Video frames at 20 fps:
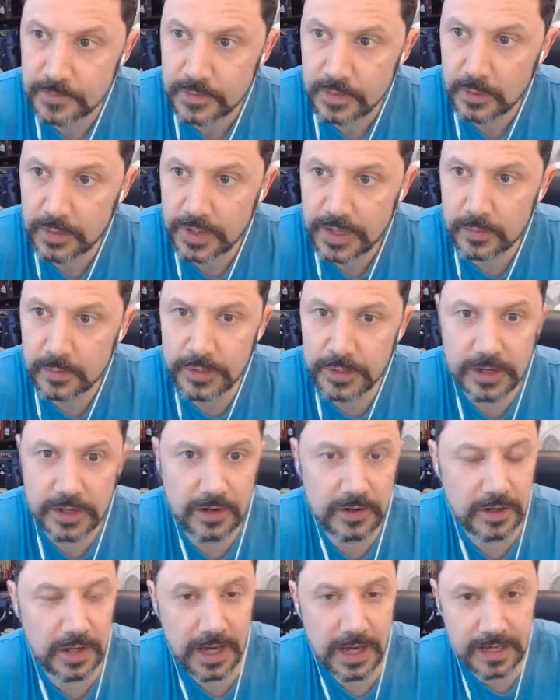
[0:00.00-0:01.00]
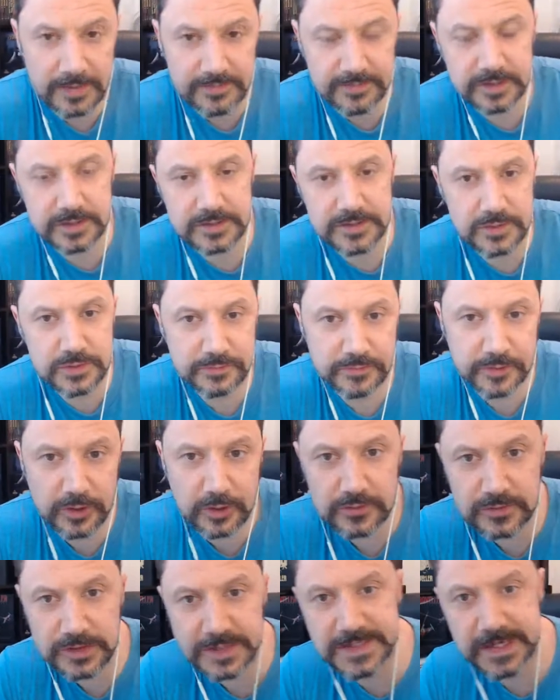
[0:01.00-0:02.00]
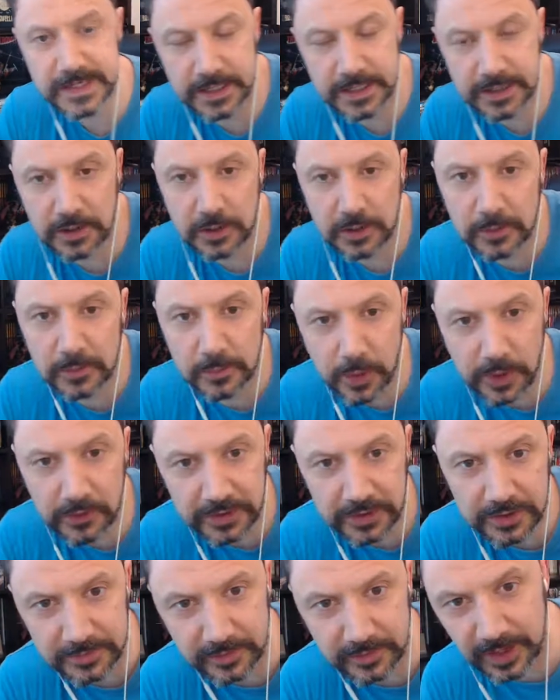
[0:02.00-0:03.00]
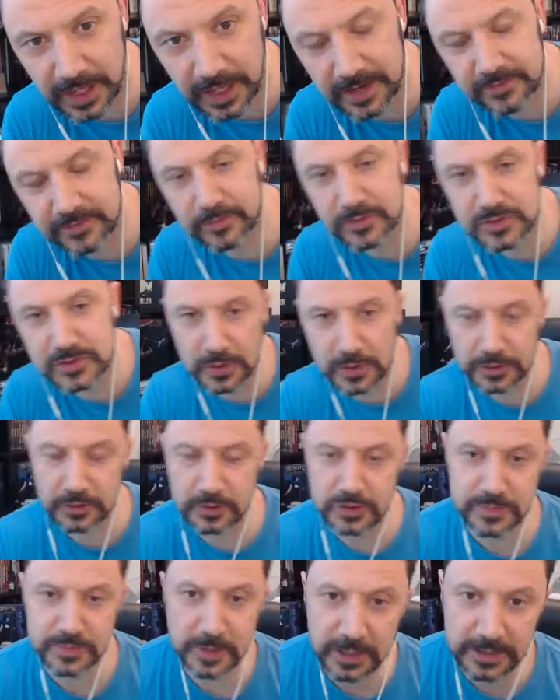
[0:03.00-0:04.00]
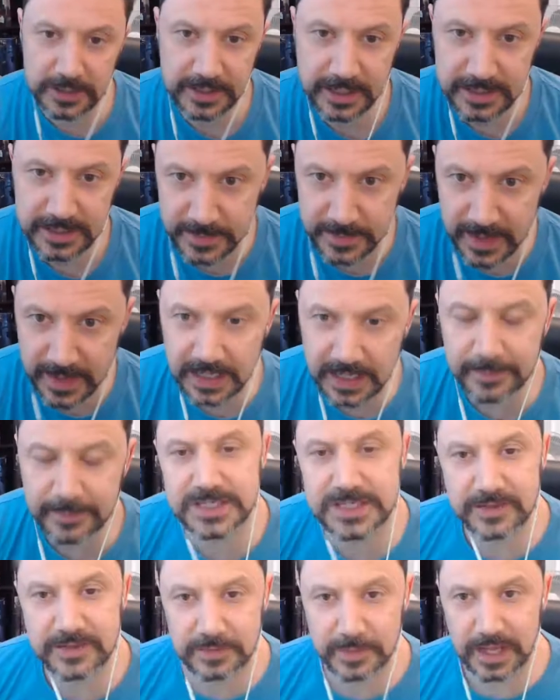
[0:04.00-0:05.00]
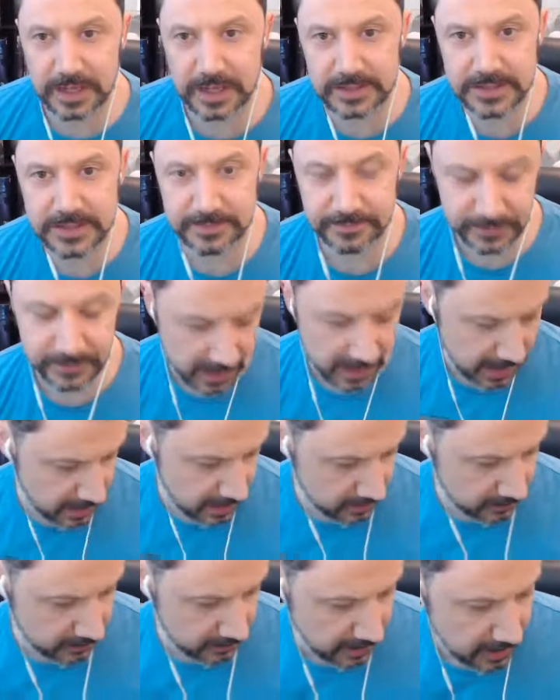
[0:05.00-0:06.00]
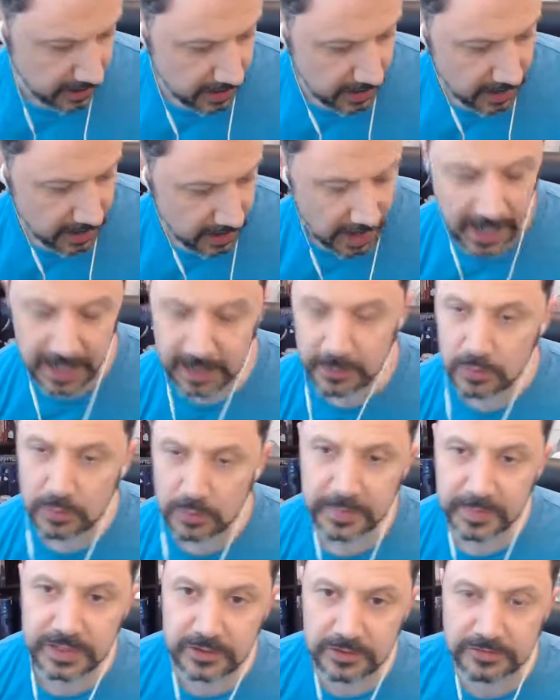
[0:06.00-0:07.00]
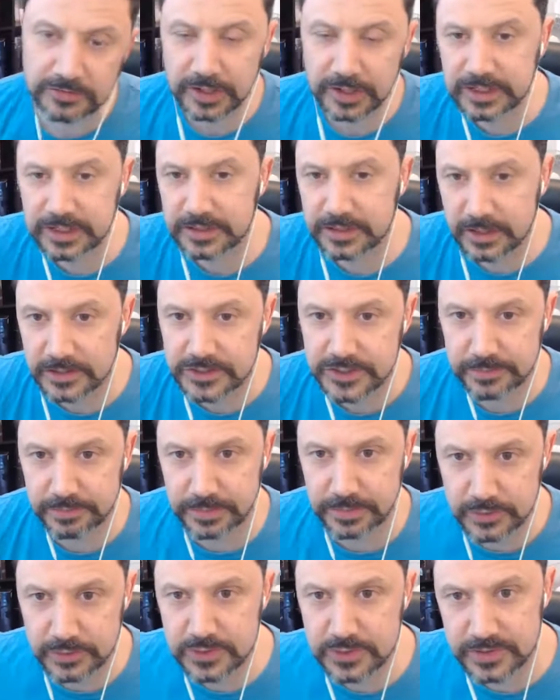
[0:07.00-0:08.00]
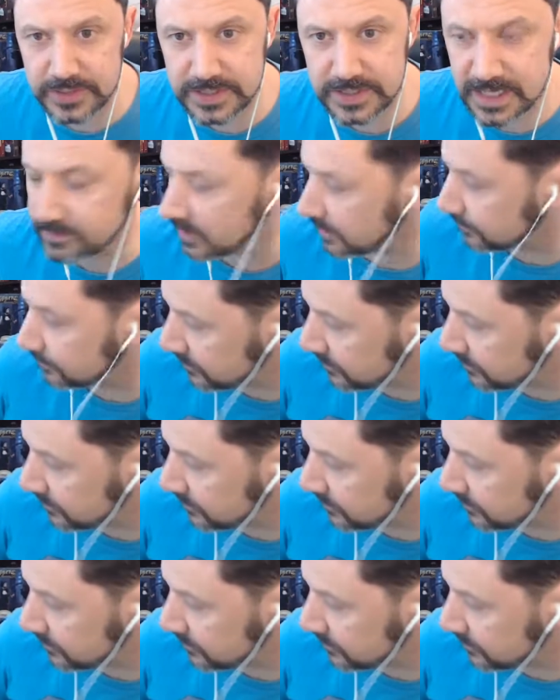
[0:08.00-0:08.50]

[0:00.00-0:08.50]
Okay, we are live. Uh, so, for those listening at home, welcome to the Live from the Surcoast podcast. My name is Kevin Madison, and uh, I will be your friendly dungeon user this evening.